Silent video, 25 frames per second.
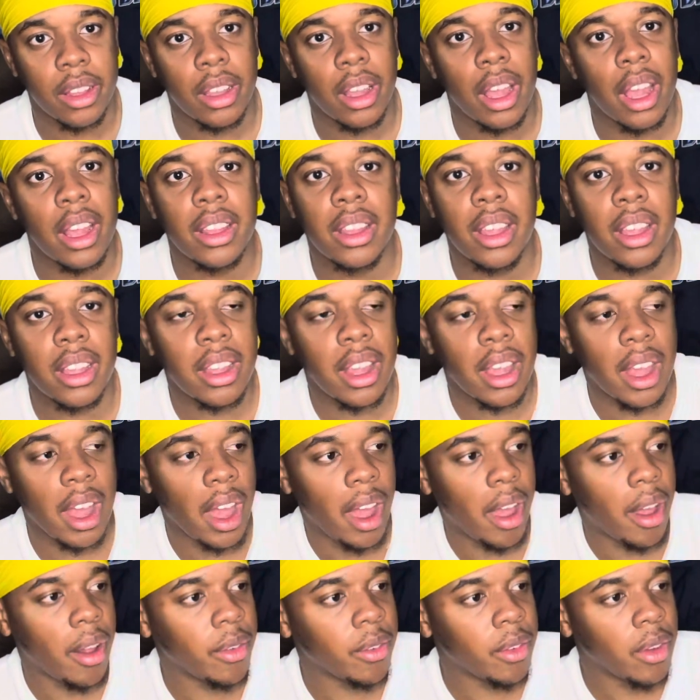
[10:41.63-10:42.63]
And then they
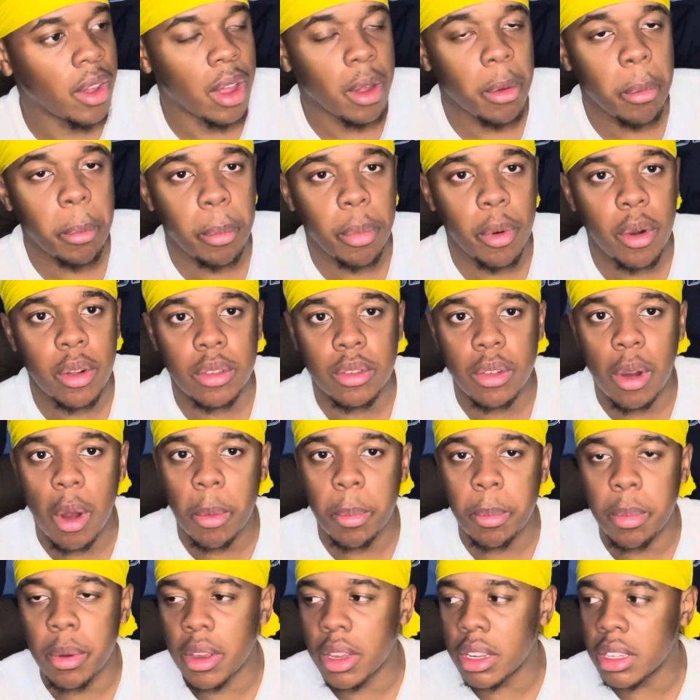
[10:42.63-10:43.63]
have Brook
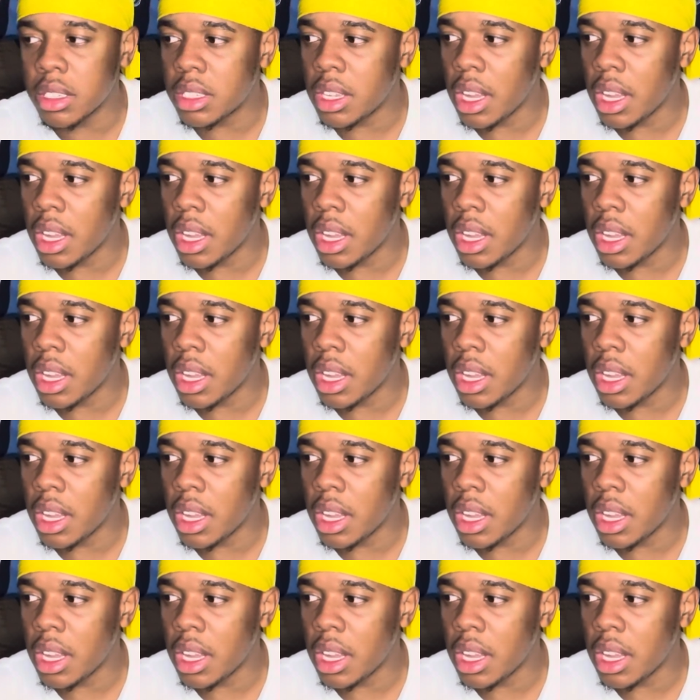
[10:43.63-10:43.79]
Lopez.